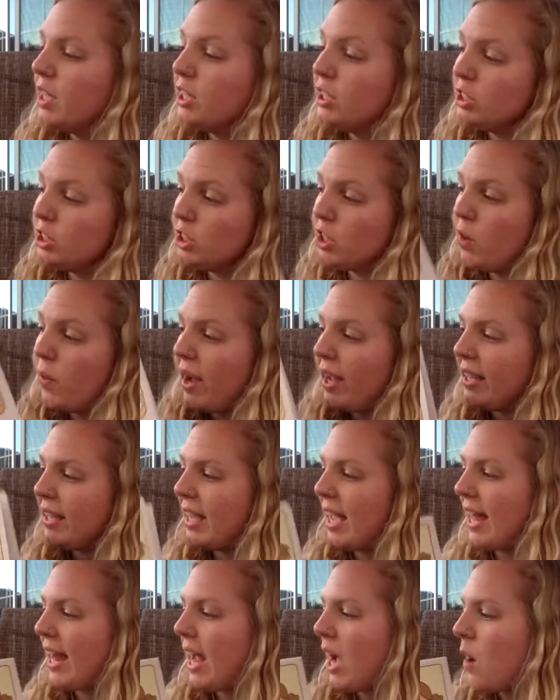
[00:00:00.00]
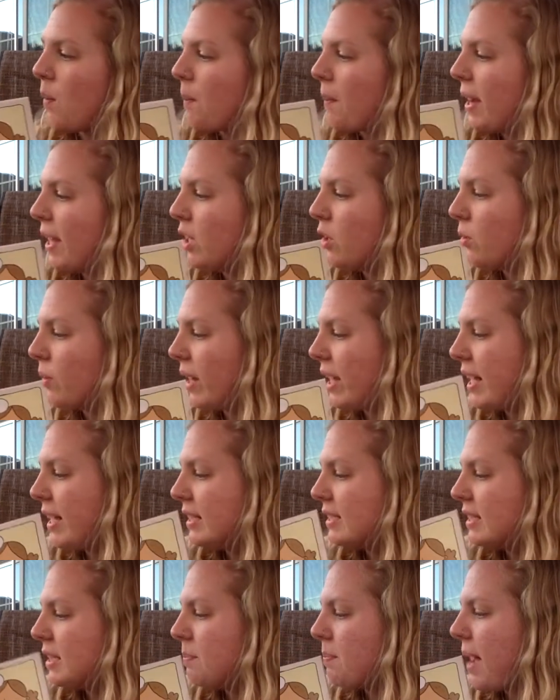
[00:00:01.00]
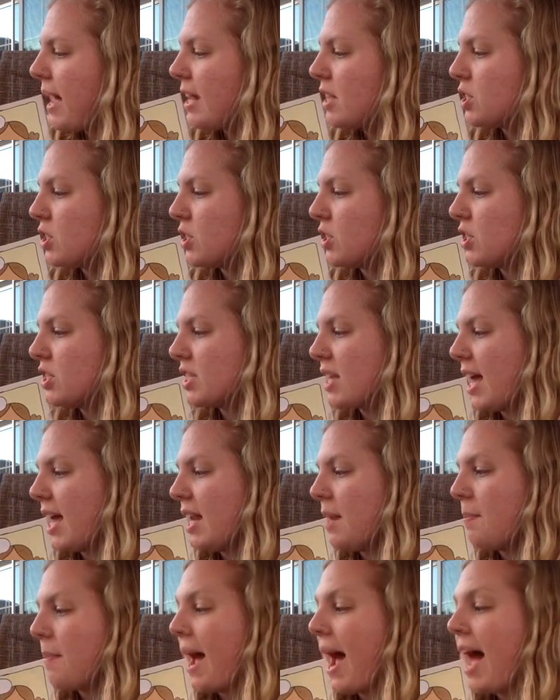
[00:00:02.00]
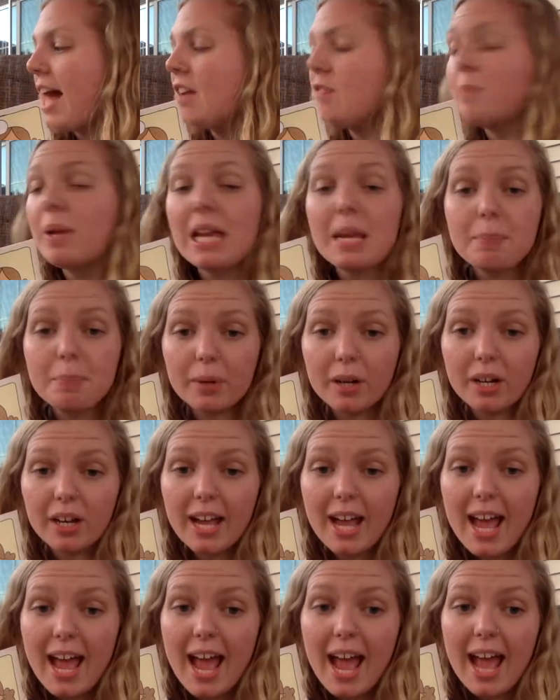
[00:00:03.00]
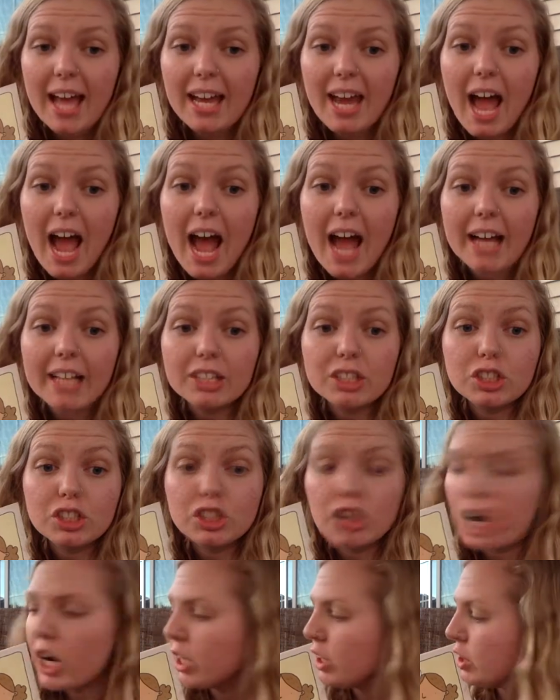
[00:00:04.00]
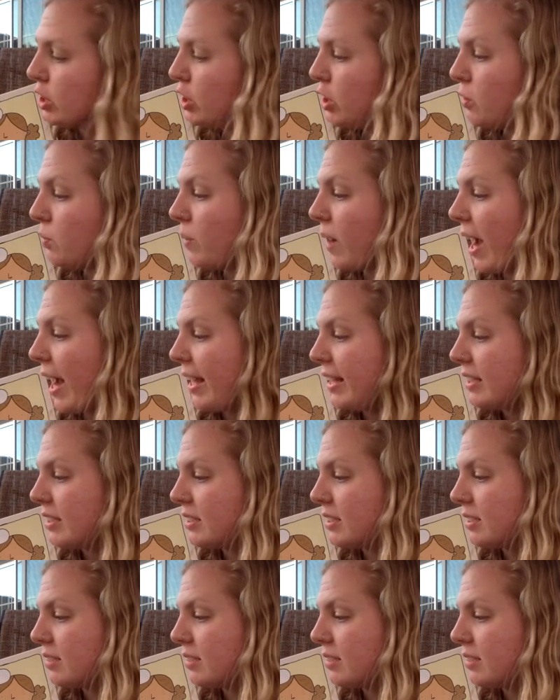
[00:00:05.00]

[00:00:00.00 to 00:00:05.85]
So I get out my crayons and pencils and a pad of paper, and I start to write.